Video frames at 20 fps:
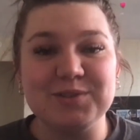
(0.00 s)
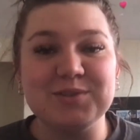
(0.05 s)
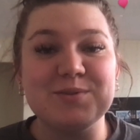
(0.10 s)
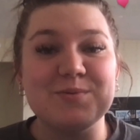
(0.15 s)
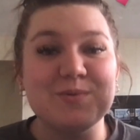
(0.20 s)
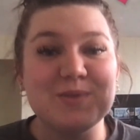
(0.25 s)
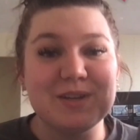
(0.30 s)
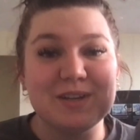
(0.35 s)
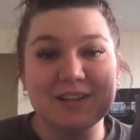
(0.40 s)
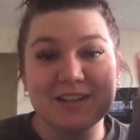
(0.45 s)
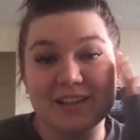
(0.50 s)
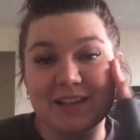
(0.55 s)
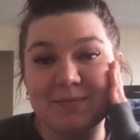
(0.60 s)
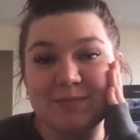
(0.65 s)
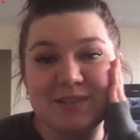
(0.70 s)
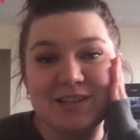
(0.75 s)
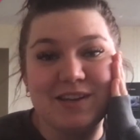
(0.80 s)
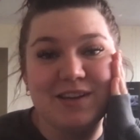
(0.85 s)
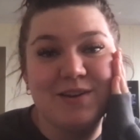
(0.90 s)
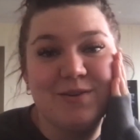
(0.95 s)
So the
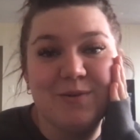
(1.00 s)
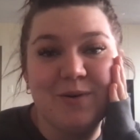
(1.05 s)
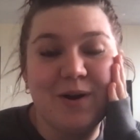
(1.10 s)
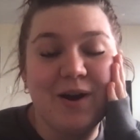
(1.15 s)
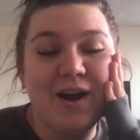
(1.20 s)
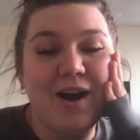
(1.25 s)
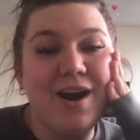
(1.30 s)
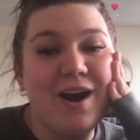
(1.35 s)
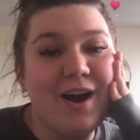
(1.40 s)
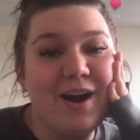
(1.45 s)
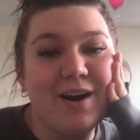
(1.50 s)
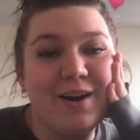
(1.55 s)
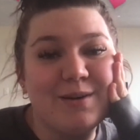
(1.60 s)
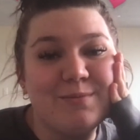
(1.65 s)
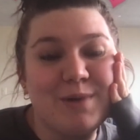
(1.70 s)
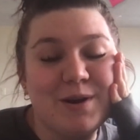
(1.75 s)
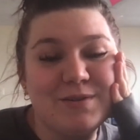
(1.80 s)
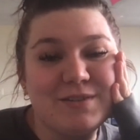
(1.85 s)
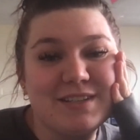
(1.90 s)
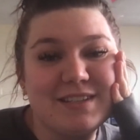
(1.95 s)
clips that you are
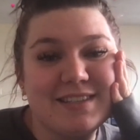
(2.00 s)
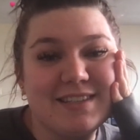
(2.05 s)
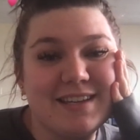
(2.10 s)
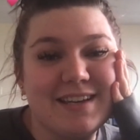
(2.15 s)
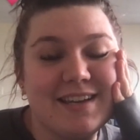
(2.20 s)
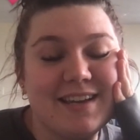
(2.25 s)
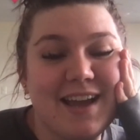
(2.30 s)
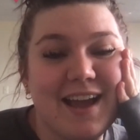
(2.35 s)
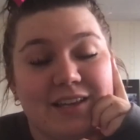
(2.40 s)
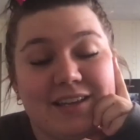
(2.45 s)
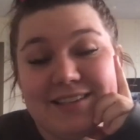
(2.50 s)
about to see